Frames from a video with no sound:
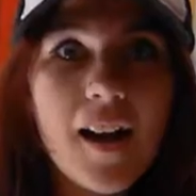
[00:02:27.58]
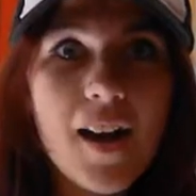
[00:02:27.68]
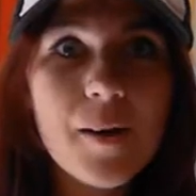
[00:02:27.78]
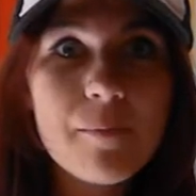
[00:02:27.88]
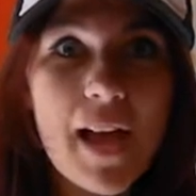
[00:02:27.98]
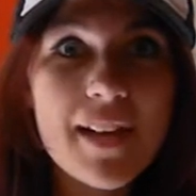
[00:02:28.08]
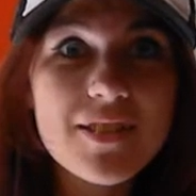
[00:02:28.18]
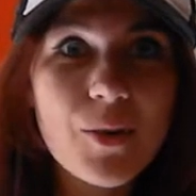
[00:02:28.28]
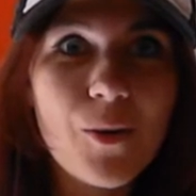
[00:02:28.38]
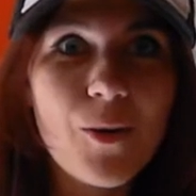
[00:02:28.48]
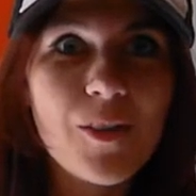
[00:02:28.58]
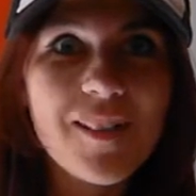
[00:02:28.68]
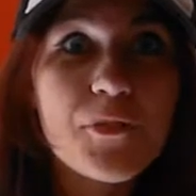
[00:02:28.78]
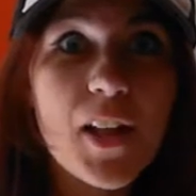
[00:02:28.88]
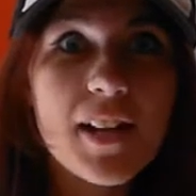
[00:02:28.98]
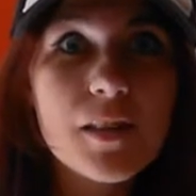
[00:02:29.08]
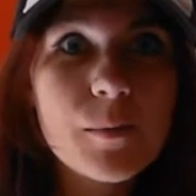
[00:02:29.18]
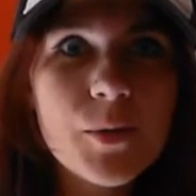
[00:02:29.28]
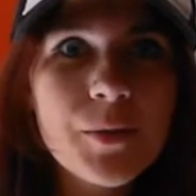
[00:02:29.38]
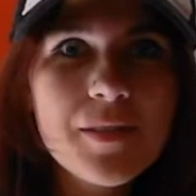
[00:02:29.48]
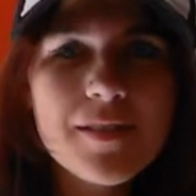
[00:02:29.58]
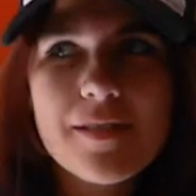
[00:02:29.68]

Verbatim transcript: A masshole. Fly to the moon.